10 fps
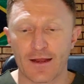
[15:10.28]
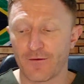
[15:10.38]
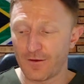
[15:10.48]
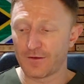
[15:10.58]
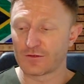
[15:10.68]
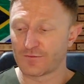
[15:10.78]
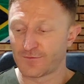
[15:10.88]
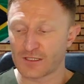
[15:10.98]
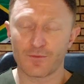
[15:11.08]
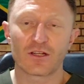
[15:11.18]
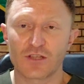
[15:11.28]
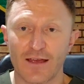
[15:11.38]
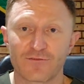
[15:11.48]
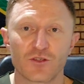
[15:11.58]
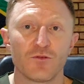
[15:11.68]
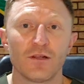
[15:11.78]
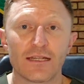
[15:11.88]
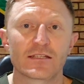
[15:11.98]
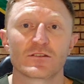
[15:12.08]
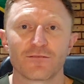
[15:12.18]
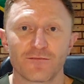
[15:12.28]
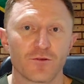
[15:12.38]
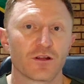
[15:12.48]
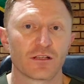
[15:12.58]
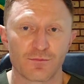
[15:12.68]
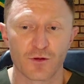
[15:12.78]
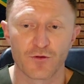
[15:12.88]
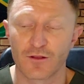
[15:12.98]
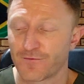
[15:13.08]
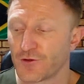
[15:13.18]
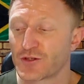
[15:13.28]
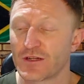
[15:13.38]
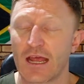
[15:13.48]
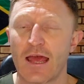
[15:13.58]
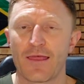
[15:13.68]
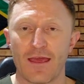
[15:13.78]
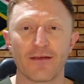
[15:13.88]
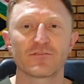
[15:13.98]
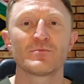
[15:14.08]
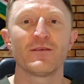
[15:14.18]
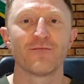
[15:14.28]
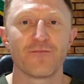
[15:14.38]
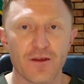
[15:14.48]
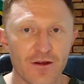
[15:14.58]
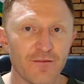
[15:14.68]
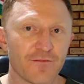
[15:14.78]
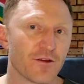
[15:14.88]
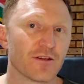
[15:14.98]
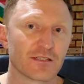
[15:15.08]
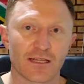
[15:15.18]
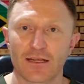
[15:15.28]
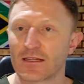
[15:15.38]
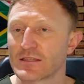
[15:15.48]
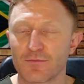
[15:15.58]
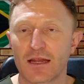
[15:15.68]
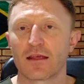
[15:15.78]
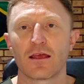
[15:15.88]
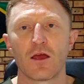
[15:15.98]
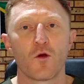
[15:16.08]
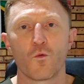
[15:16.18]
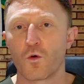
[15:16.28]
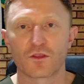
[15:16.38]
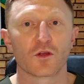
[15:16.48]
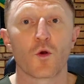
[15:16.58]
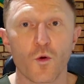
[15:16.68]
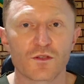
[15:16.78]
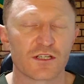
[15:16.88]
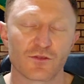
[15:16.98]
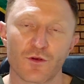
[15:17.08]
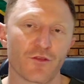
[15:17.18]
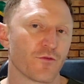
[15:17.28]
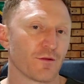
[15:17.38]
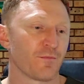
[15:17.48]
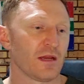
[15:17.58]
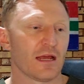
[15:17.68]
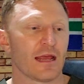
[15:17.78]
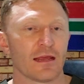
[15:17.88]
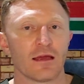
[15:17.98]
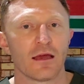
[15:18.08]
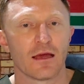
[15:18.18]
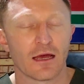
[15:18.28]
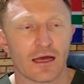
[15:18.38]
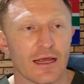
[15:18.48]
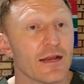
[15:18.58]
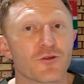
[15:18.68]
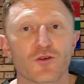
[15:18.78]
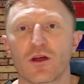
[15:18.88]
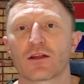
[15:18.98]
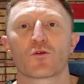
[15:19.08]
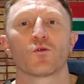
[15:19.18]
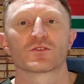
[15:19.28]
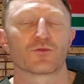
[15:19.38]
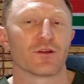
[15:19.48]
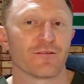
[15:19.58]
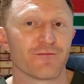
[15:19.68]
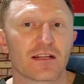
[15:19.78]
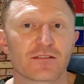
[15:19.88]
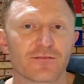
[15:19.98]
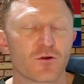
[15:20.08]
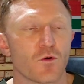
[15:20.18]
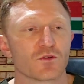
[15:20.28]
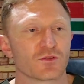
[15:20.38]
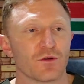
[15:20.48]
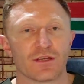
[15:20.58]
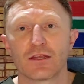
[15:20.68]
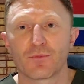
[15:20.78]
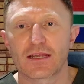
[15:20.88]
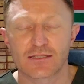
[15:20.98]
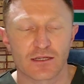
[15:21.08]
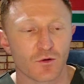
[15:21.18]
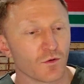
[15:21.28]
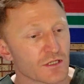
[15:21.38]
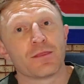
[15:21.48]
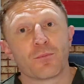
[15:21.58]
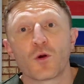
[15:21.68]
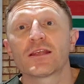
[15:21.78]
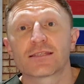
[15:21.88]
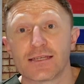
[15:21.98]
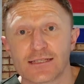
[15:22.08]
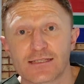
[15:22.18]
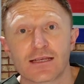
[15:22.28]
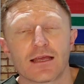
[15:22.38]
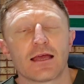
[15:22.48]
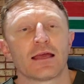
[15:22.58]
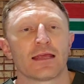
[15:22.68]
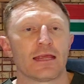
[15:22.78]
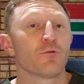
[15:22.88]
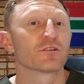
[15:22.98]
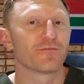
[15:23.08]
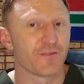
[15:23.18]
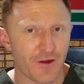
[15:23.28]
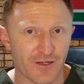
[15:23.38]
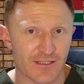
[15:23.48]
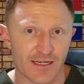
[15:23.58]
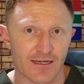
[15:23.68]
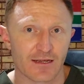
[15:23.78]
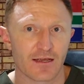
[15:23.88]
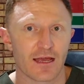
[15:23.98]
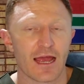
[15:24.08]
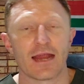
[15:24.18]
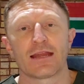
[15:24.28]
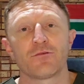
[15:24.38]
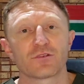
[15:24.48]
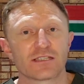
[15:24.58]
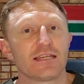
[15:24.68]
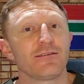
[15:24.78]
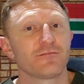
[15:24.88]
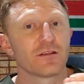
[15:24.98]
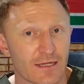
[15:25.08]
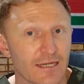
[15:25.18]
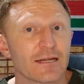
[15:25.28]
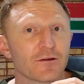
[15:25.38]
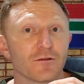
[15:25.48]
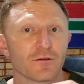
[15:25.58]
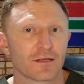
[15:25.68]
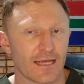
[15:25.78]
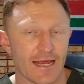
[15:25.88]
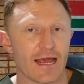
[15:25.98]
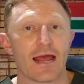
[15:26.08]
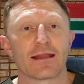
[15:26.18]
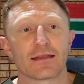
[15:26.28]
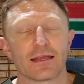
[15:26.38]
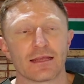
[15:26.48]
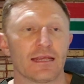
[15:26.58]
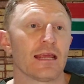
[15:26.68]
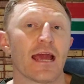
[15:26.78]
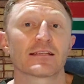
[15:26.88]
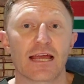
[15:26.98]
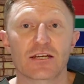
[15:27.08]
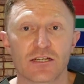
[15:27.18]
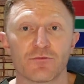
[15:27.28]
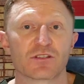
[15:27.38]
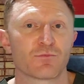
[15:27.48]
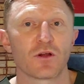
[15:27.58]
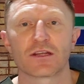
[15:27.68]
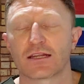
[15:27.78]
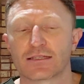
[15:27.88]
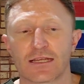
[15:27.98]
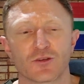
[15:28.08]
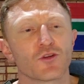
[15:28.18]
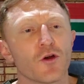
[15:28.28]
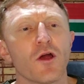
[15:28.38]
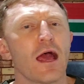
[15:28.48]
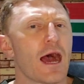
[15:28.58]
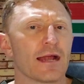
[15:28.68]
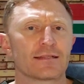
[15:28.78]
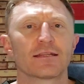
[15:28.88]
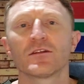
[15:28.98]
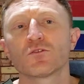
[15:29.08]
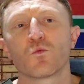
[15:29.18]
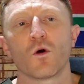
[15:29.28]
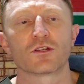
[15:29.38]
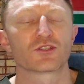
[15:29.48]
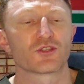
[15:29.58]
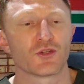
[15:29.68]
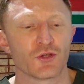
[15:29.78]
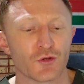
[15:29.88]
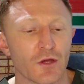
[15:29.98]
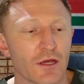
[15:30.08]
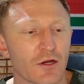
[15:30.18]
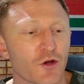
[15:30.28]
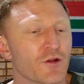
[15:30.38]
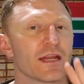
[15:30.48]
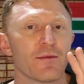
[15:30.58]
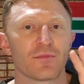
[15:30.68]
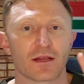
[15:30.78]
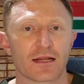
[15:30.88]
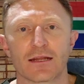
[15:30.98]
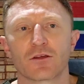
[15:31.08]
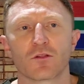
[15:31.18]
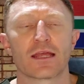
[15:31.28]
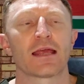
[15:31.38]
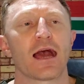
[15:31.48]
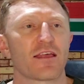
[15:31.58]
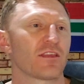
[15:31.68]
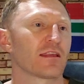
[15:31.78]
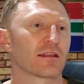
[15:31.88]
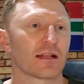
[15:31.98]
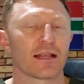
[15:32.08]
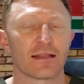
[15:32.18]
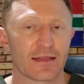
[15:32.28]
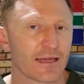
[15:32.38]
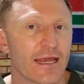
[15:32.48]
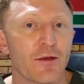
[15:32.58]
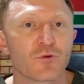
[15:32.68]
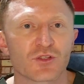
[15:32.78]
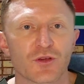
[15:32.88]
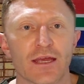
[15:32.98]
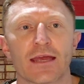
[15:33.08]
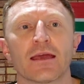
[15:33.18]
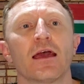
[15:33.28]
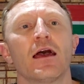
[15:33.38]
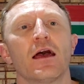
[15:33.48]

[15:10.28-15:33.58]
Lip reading: Now, for somebody to have 2 liters of fluid as a pleural effusion, they have to be very, very sick. It doesn't matter what the cause is, whether it be a endocrine cause or an infective cause or a neoplastic cause. The point is, he was very sick and he received clinical care. And he has actually responded and said, I didn't want to condemn the clinical care. I think the care was okay.